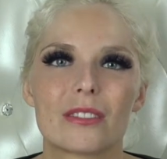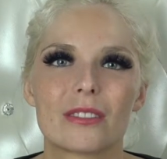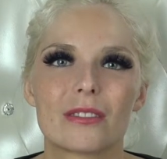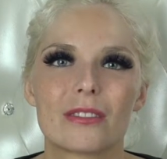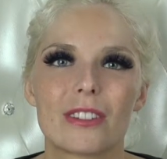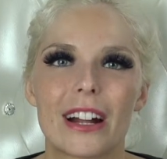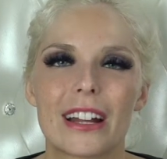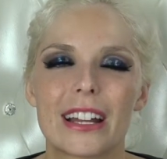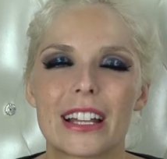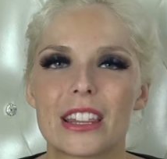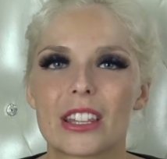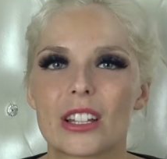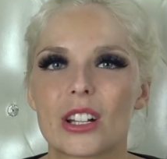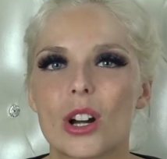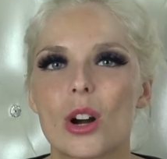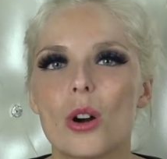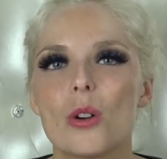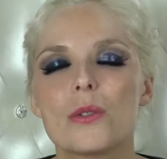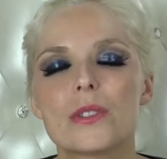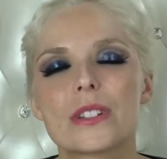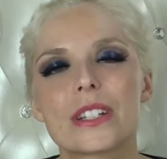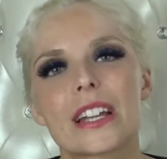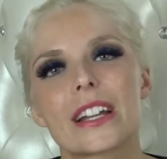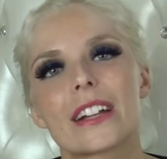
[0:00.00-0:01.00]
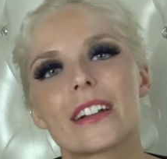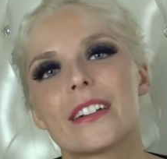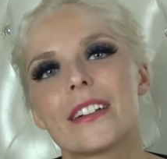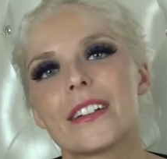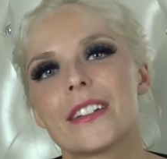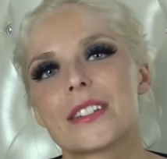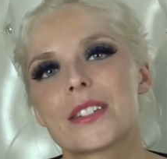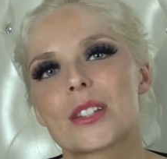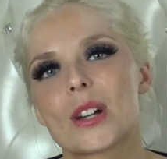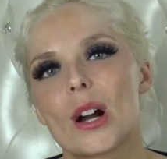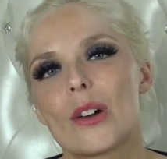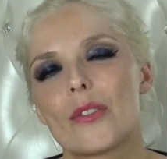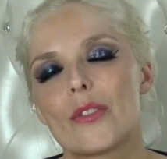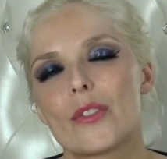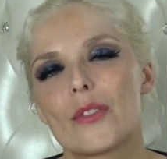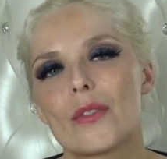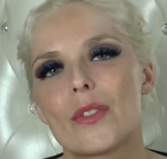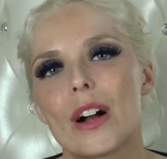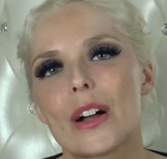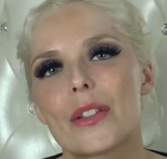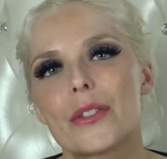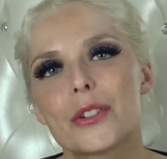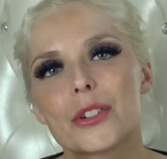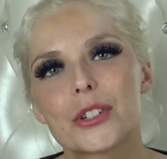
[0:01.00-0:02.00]
riding the coattails off
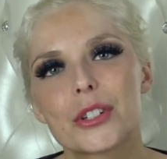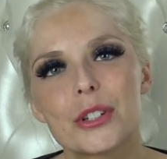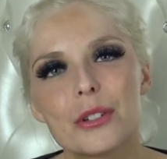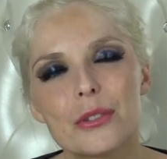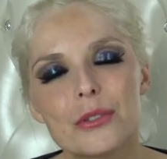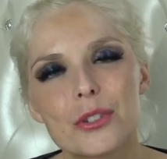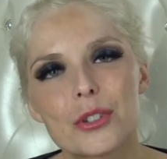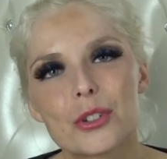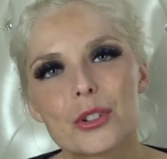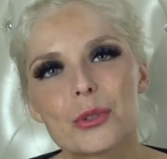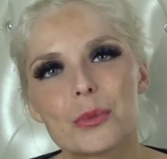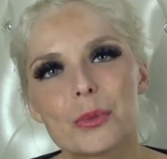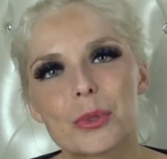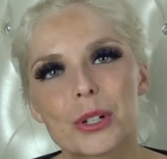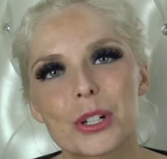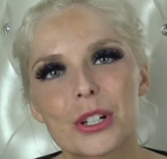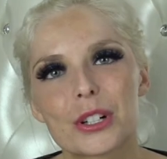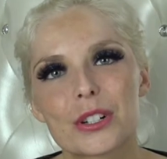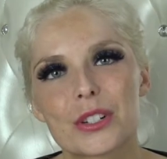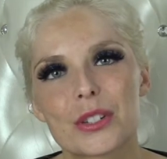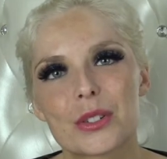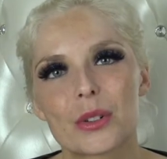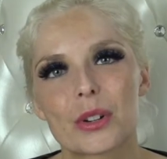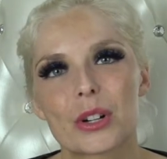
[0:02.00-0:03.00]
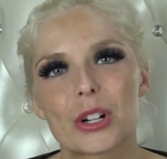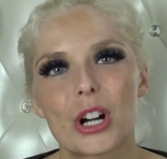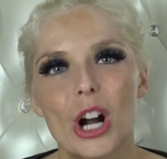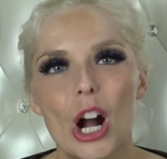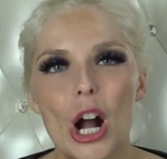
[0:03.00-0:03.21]
of other YouTubers or